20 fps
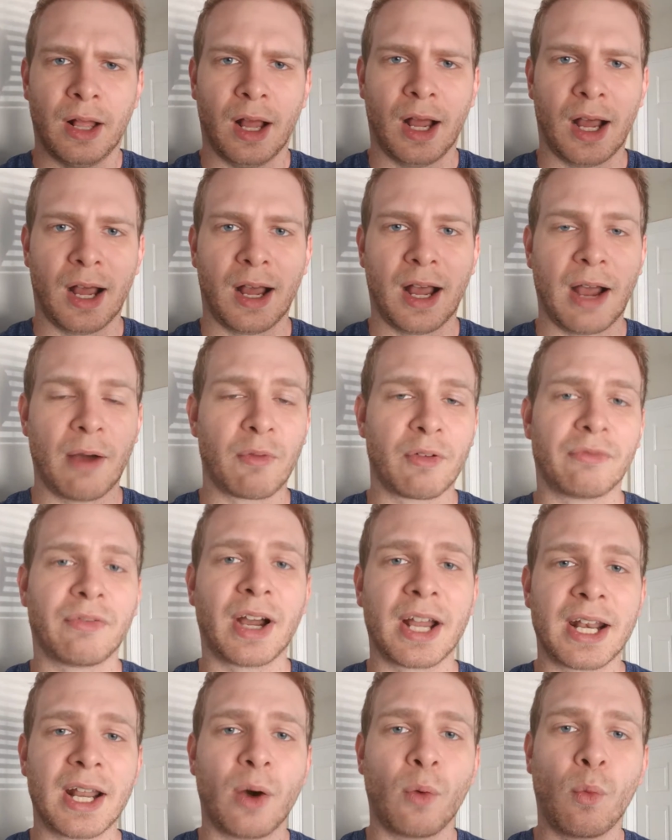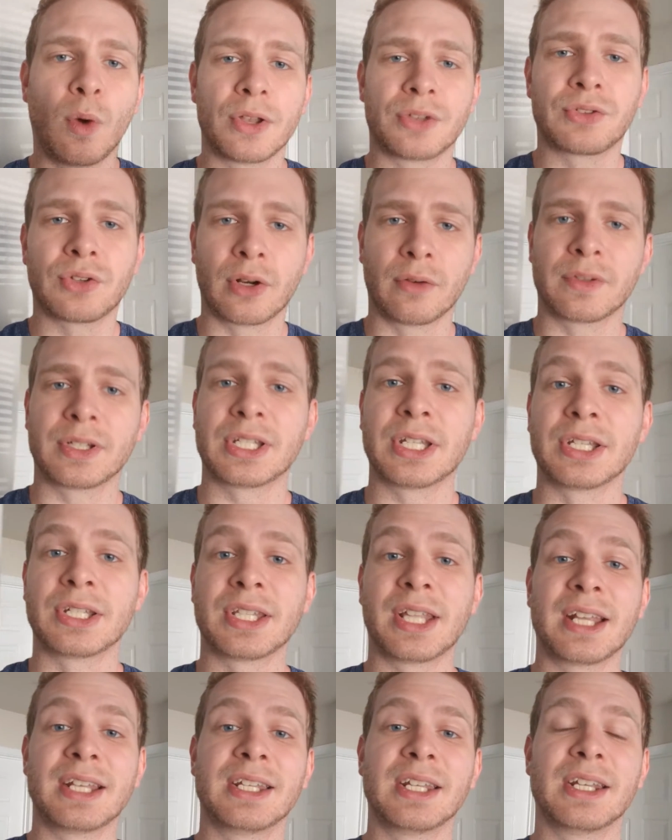I would find out what
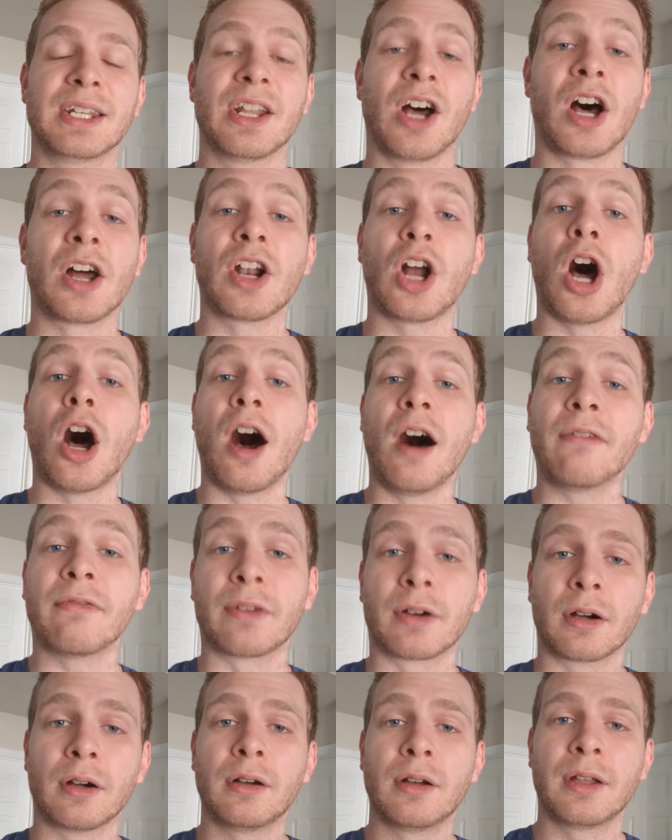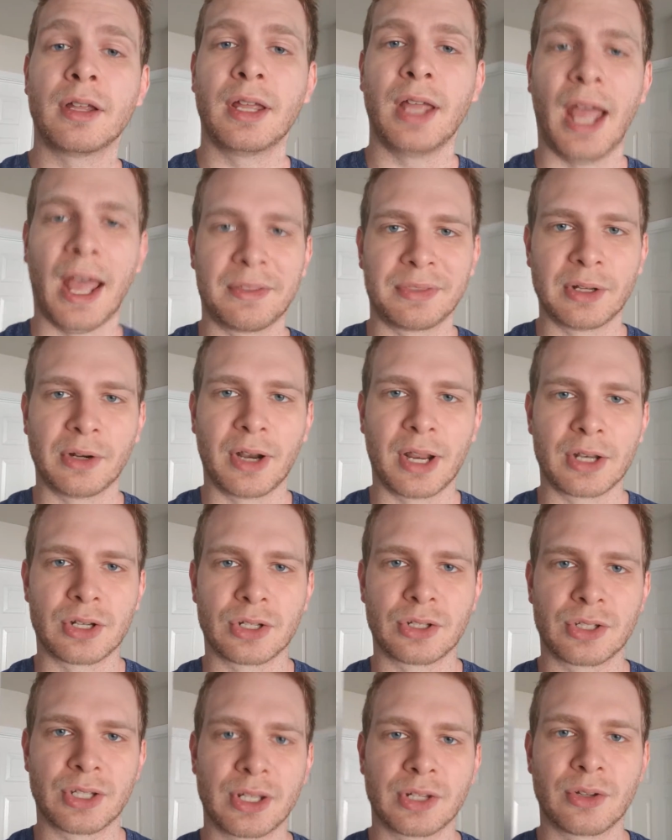services they did not offer at their
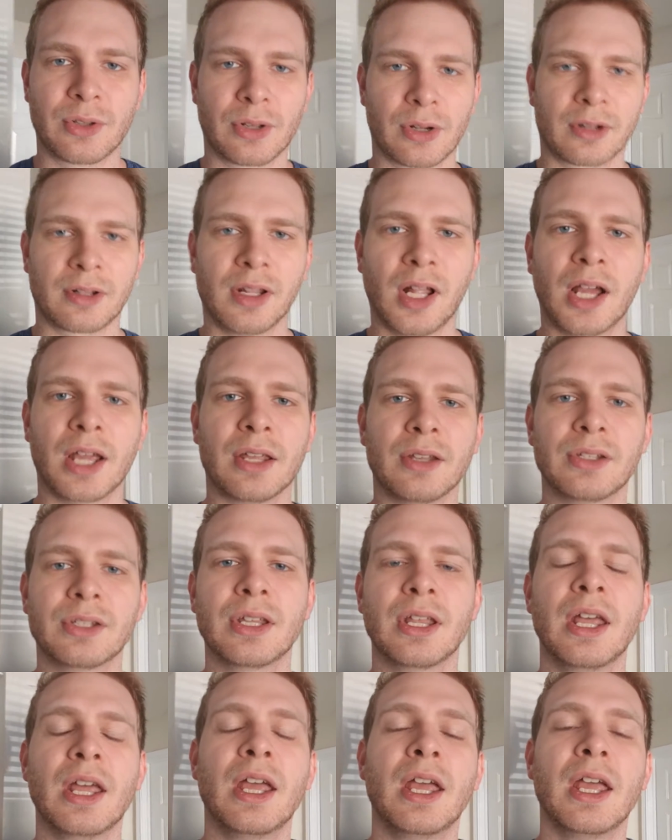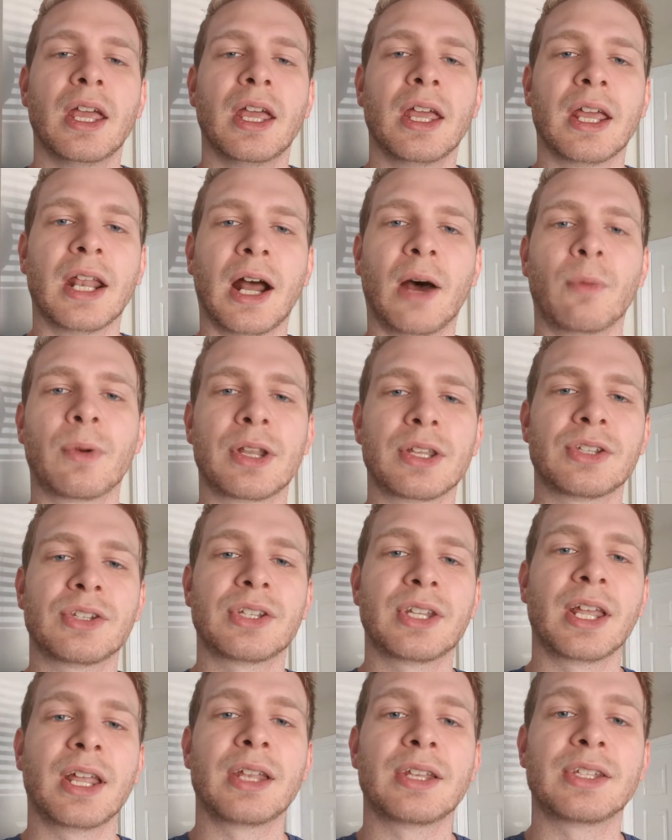agency to their clients. And I would
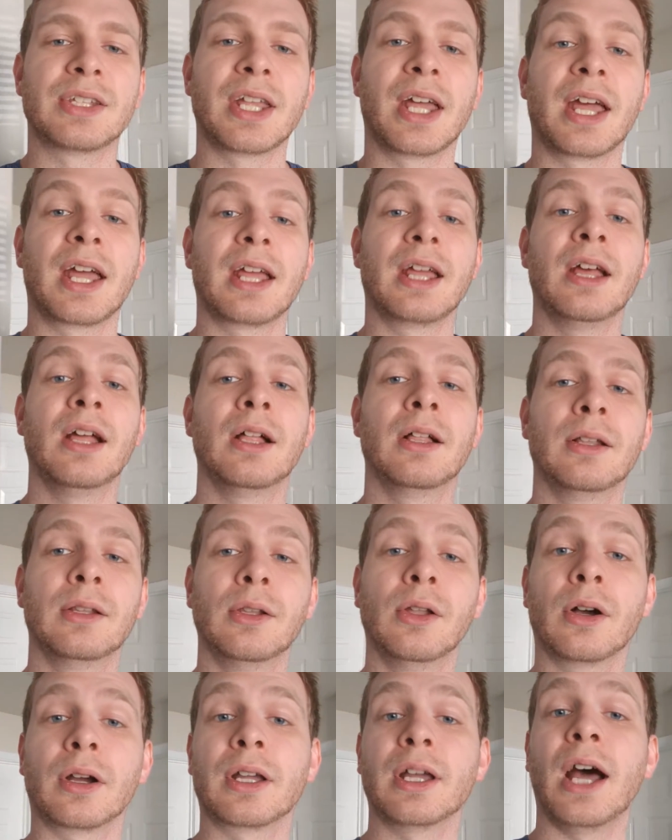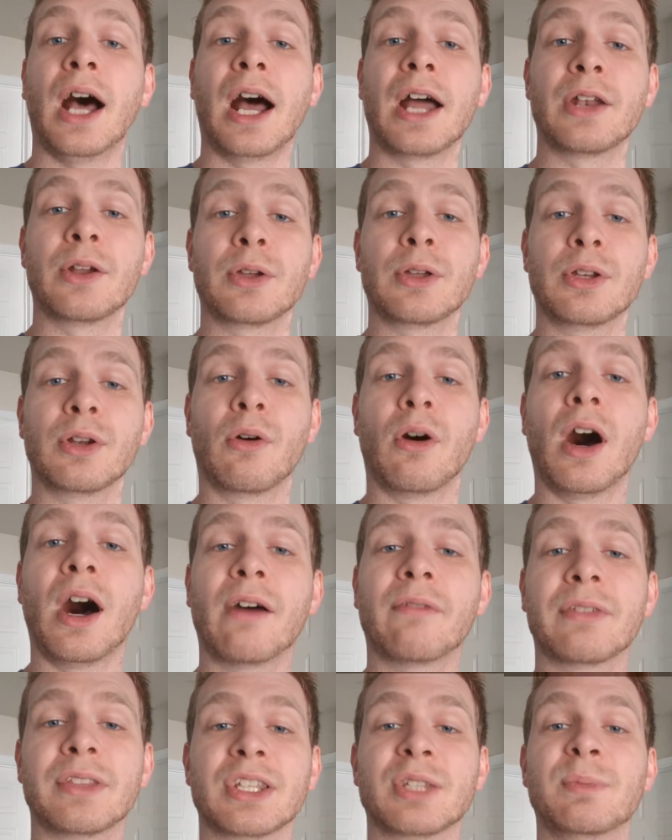instead say, look, I know you don't
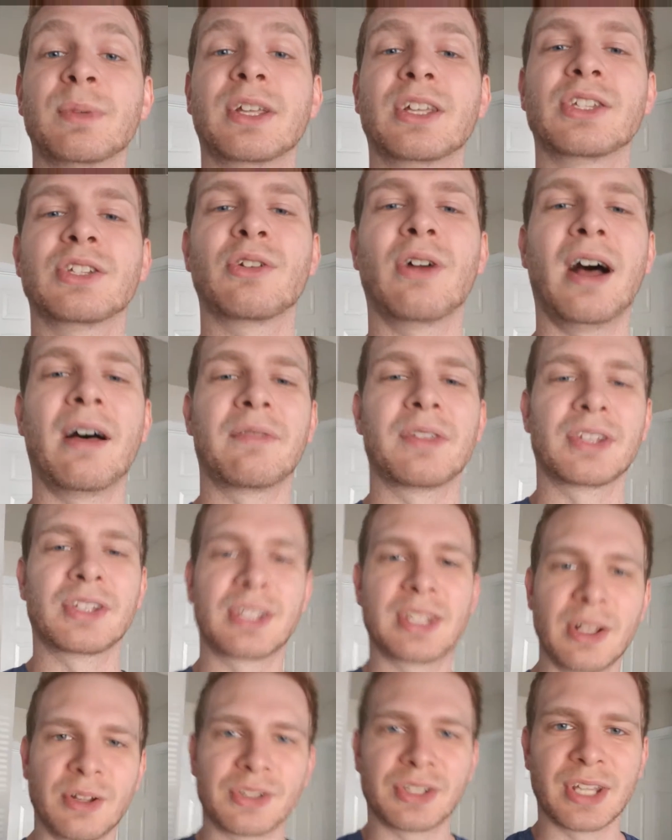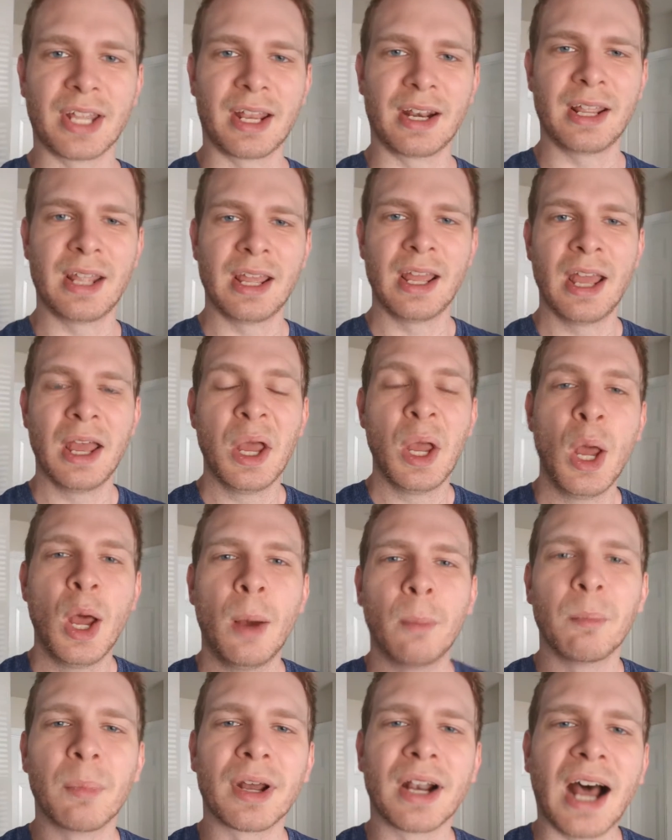offer this because you don't have the skill set,
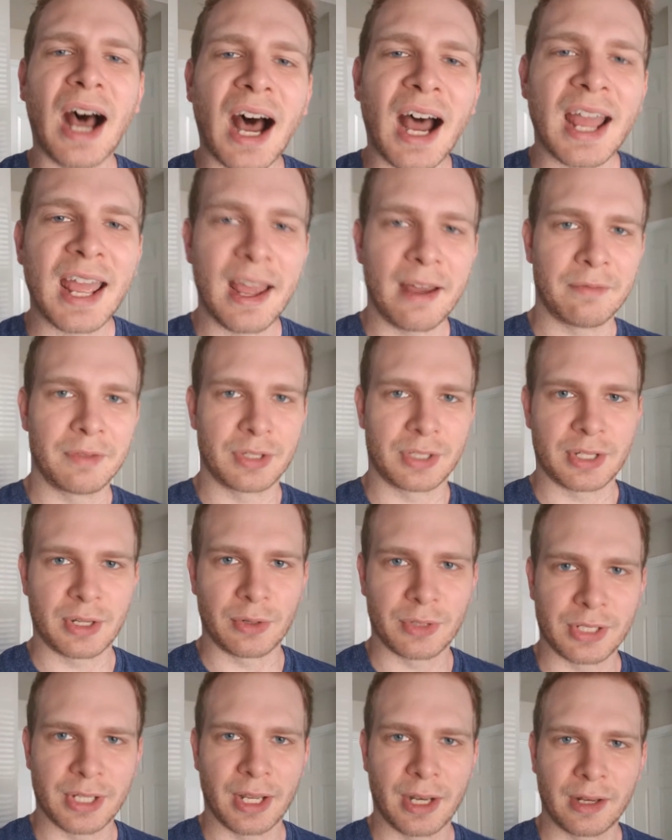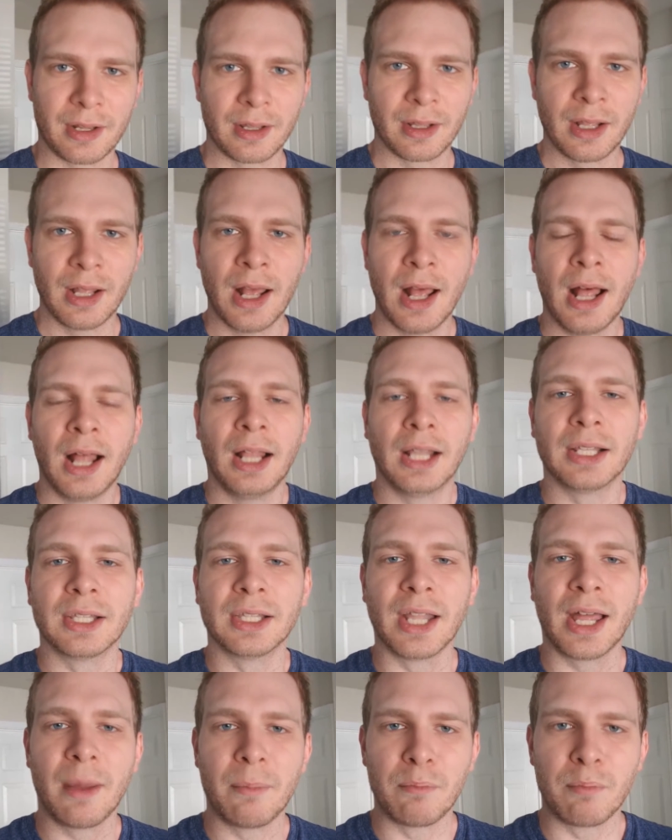but I have the skill set.
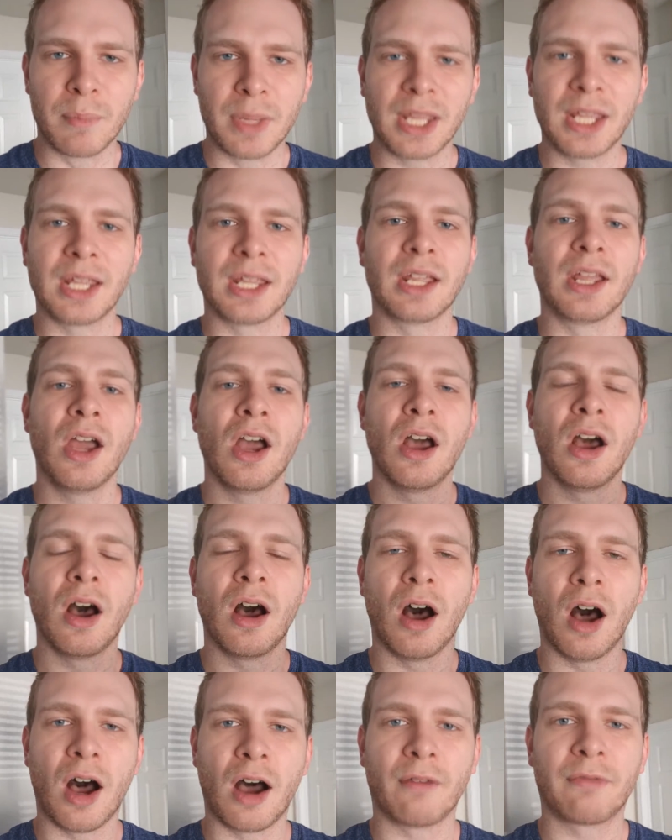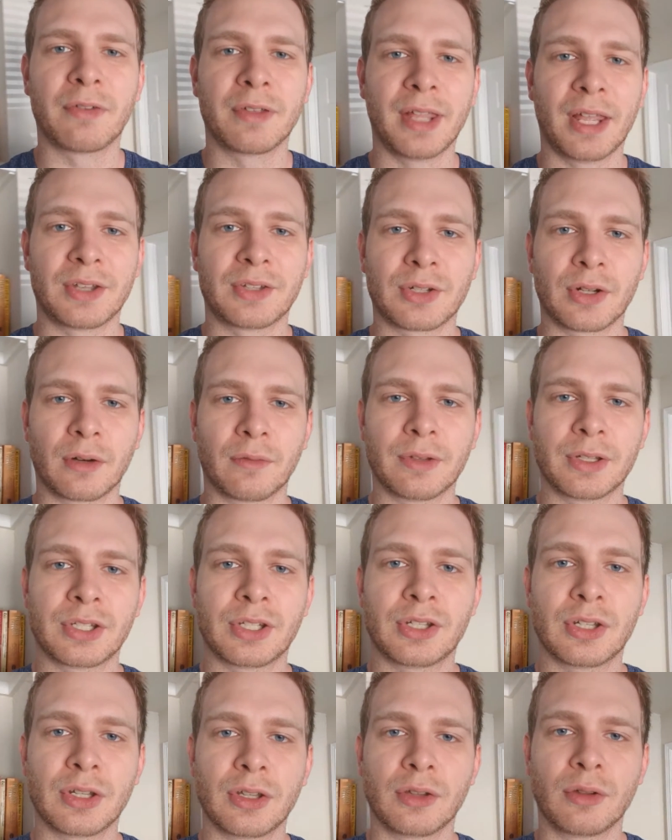Let me offer that
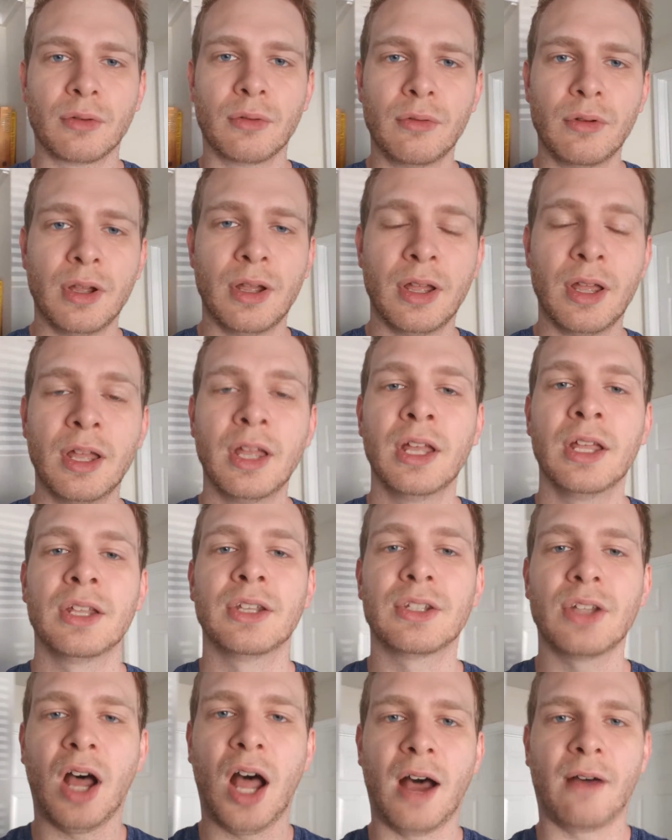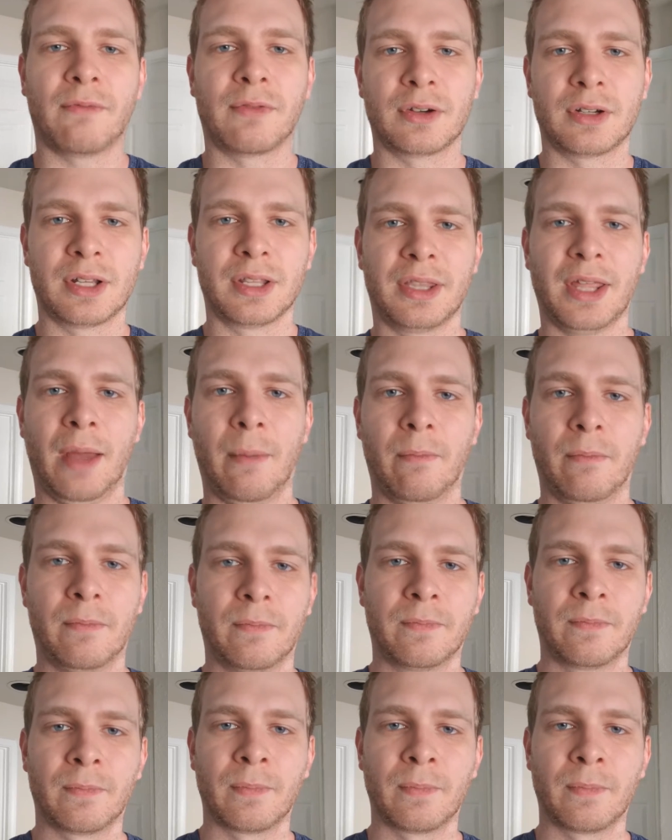service to you to offer to them.